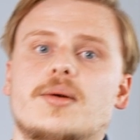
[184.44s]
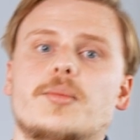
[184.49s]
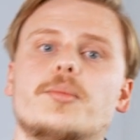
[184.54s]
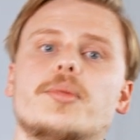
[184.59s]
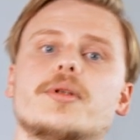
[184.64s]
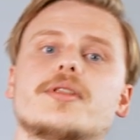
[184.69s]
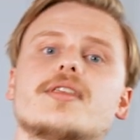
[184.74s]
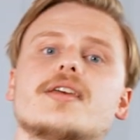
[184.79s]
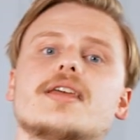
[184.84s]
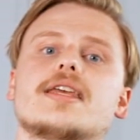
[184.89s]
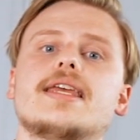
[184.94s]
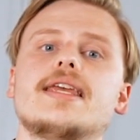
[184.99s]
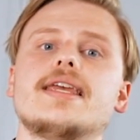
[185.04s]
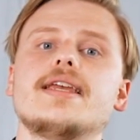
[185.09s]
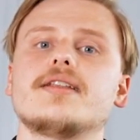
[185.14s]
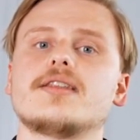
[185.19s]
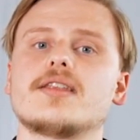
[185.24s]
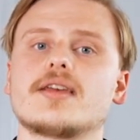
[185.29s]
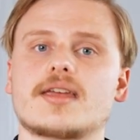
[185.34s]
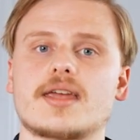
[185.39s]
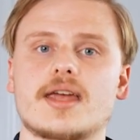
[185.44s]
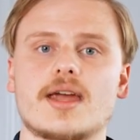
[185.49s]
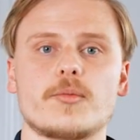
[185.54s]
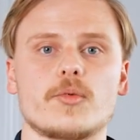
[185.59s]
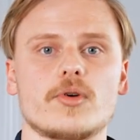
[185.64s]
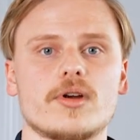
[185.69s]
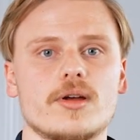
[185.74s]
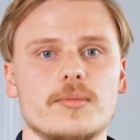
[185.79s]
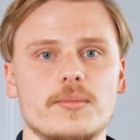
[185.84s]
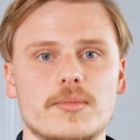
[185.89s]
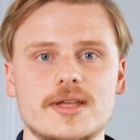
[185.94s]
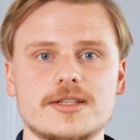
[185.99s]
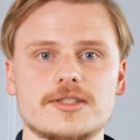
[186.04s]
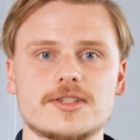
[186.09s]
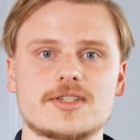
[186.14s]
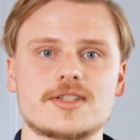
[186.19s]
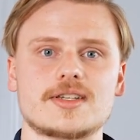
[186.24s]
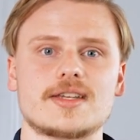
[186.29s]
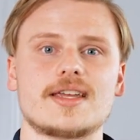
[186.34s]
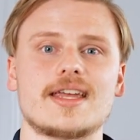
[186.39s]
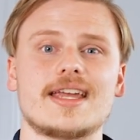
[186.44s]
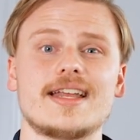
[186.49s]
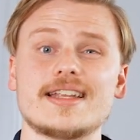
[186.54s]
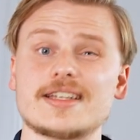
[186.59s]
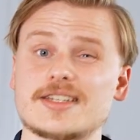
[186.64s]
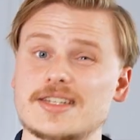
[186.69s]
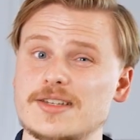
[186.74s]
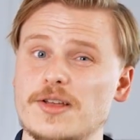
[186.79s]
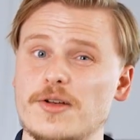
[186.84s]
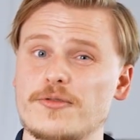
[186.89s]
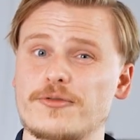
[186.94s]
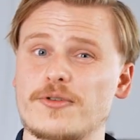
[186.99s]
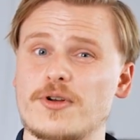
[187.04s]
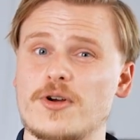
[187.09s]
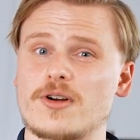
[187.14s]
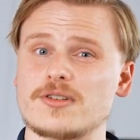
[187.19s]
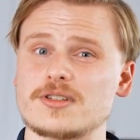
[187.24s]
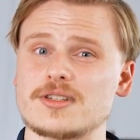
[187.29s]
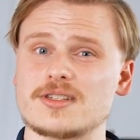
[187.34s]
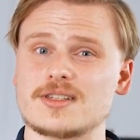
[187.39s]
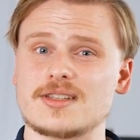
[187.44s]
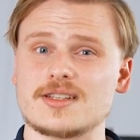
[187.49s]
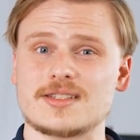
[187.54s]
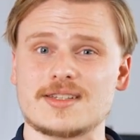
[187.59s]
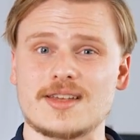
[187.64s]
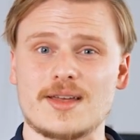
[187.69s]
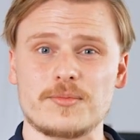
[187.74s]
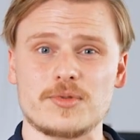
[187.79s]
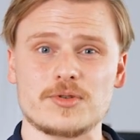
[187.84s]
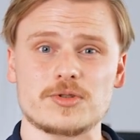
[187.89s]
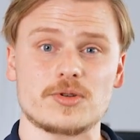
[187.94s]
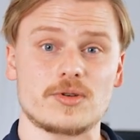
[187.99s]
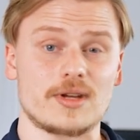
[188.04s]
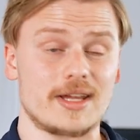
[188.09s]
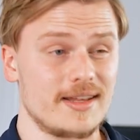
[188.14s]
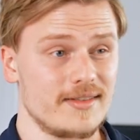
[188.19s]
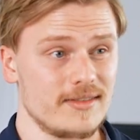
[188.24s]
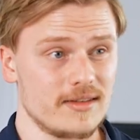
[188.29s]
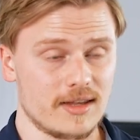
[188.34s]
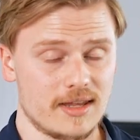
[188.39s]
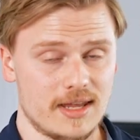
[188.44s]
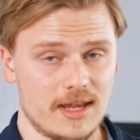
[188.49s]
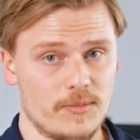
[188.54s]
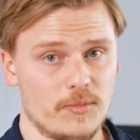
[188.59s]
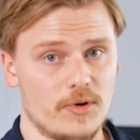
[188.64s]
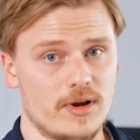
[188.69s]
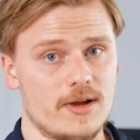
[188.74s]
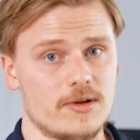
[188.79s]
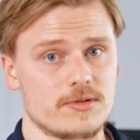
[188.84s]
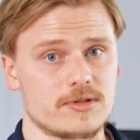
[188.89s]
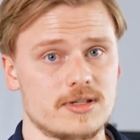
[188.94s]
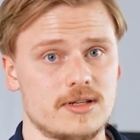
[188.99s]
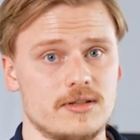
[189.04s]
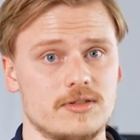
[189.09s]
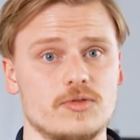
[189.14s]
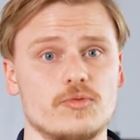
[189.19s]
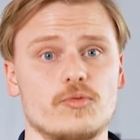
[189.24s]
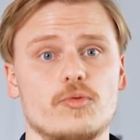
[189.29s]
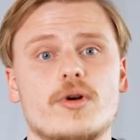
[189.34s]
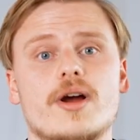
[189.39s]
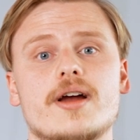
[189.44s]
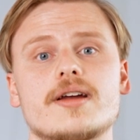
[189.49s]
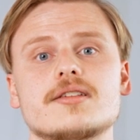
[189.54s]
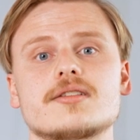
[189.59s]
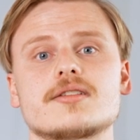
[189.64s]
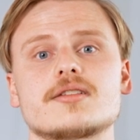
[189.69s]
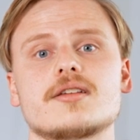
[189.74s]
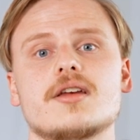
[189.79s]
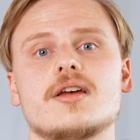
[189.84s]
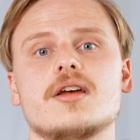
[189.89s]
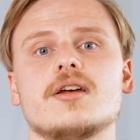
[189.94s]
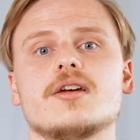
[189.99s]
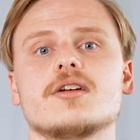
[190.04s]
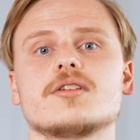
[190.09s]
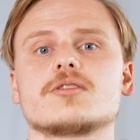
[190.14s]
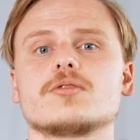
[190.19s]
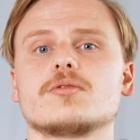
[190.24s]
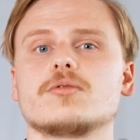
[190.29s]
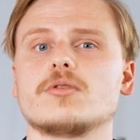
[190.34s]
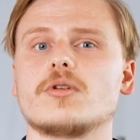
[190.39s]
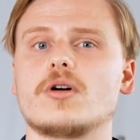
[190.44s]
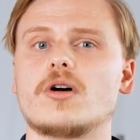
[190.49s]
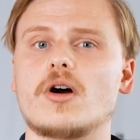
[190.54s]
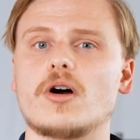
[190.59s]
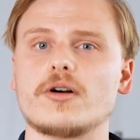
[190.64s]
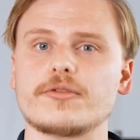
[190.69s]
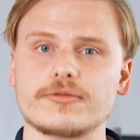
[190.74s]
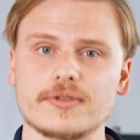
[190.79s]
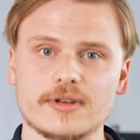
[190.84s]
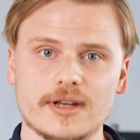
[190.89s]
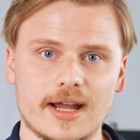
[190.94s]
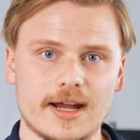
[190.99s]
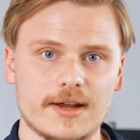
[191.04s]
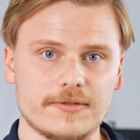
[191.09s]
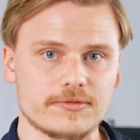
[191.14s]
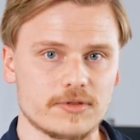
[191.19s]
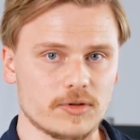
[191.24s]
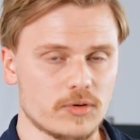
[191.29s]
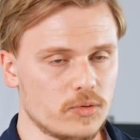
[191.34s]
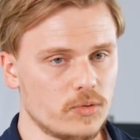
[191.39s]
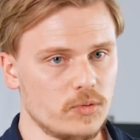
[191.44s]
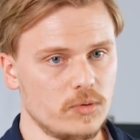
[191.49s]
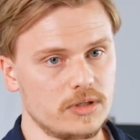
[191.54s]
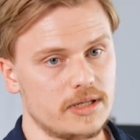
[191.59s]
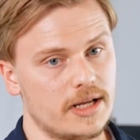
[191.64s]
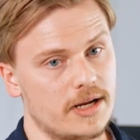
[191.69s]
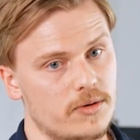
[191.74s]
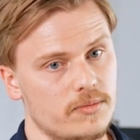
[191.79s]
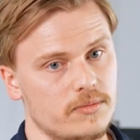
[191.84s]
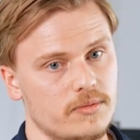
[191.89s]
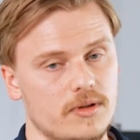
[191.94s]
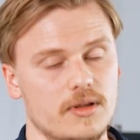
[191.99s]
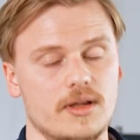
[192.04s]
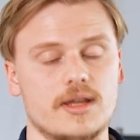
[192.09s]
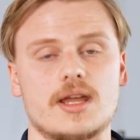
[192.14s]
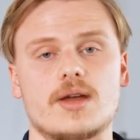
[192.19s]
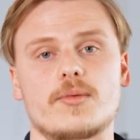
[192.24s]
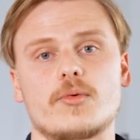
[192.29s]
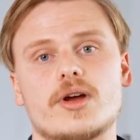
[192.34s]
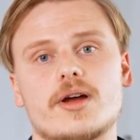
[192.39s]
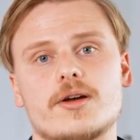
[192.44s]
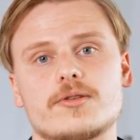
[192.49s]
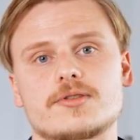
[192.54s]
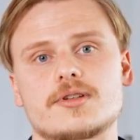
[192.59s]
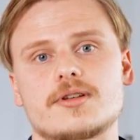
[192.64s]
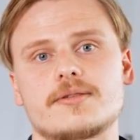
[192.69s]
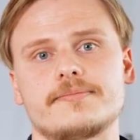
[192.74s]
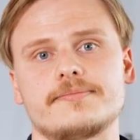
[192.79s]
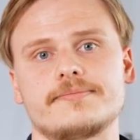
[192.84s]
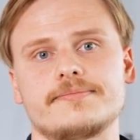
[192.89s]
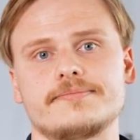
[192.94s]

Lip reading: But the heat the camera emits in itself causes the temperature in the camera housing to rise, so you'll often have to cool down the camera housing.